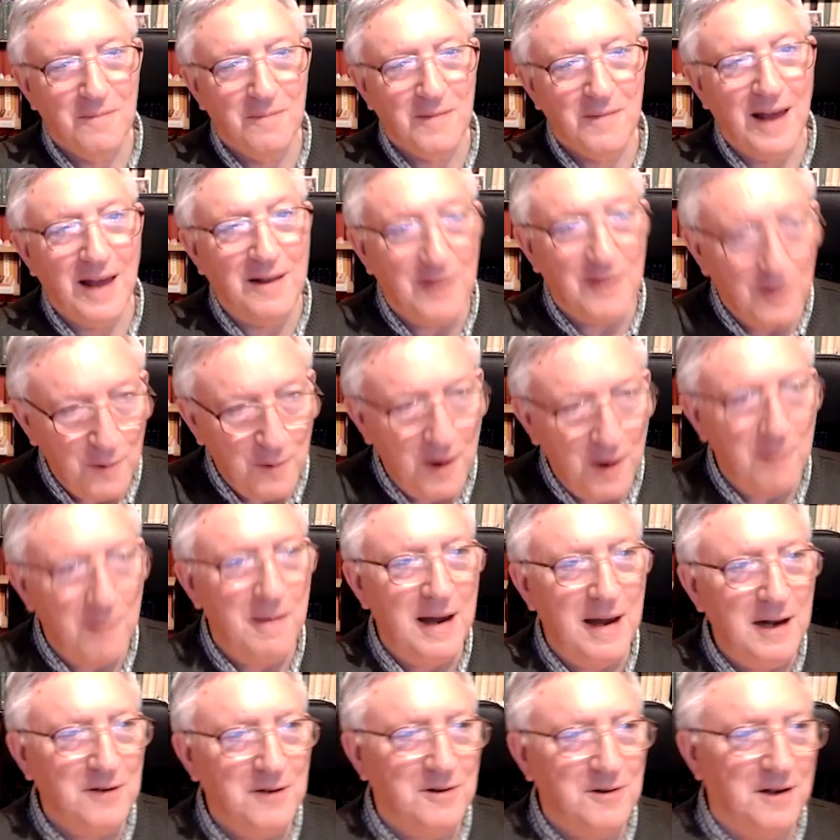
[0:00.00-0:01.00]
And there were
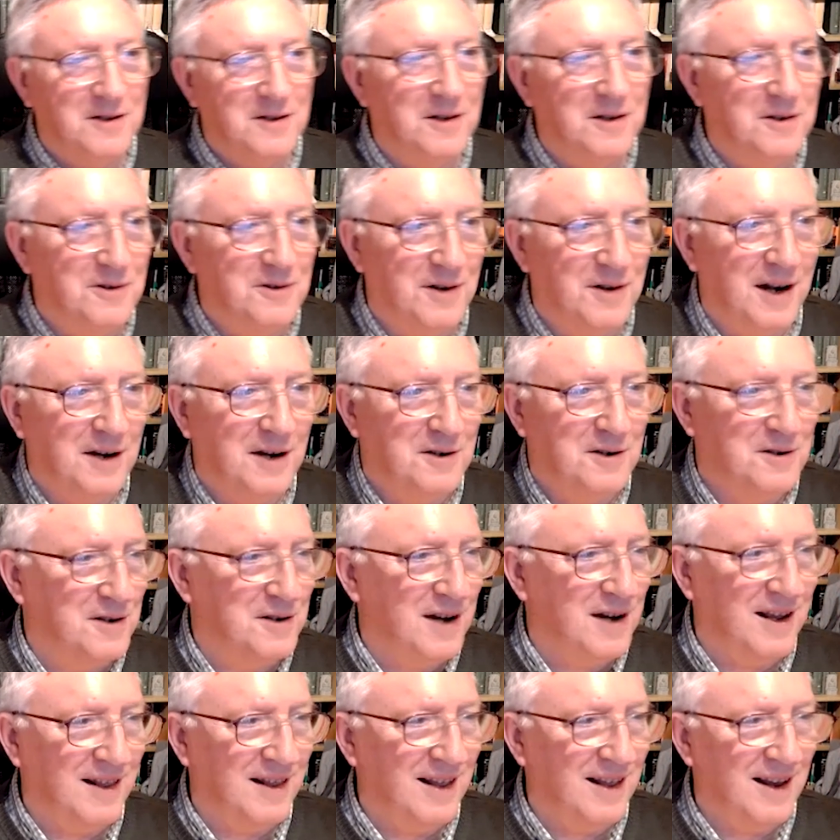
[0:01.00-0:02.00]
many such insurrections
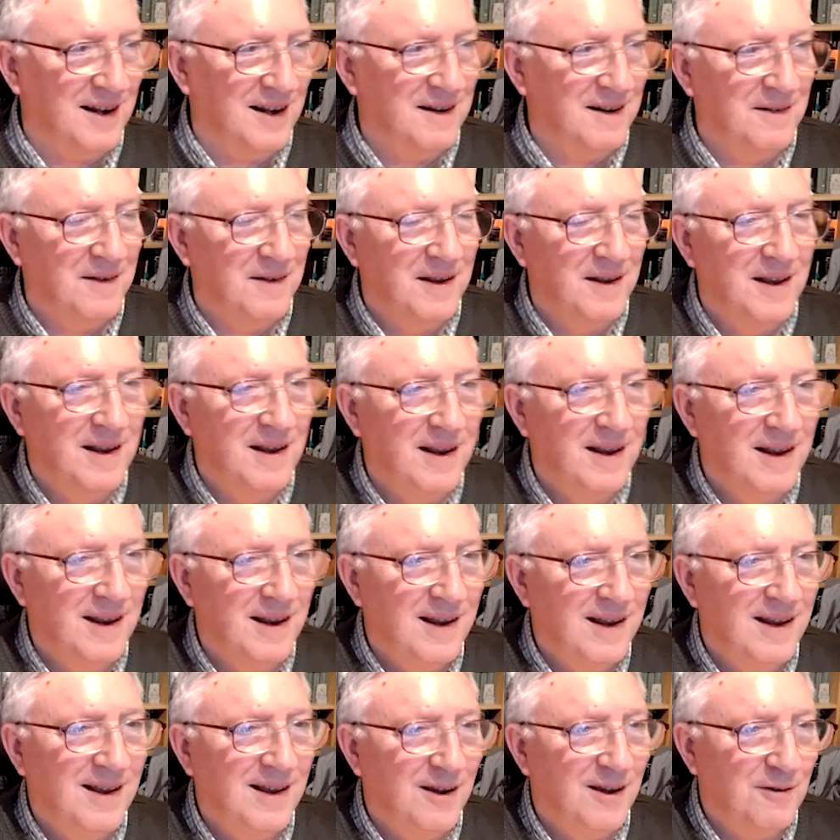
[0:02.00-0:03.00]
like that,
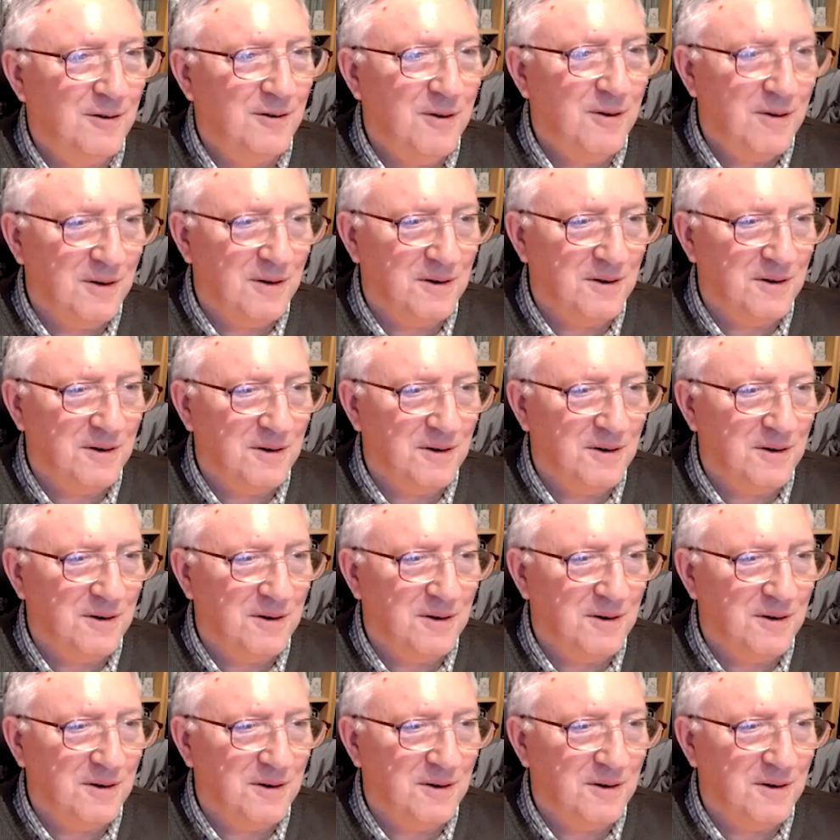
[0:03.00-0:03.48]
of course.